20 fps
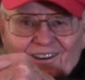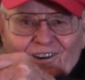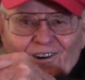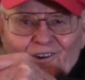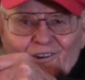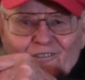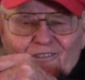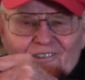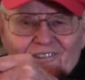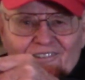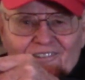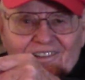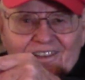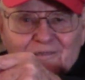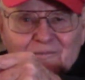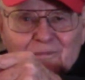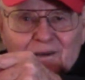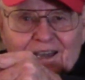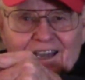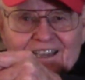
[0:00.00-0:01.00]
over the
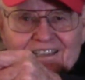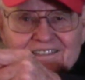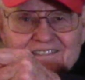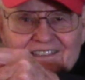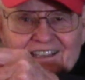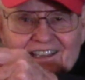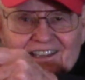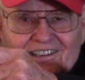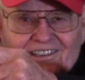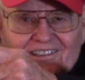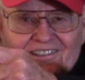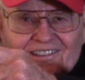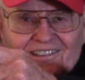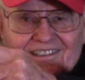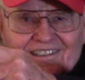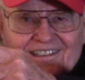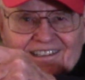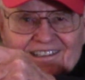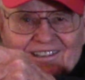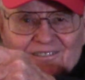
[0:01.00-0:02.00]
pass down there
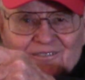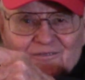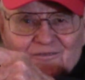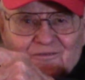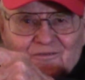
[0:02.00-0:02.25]
at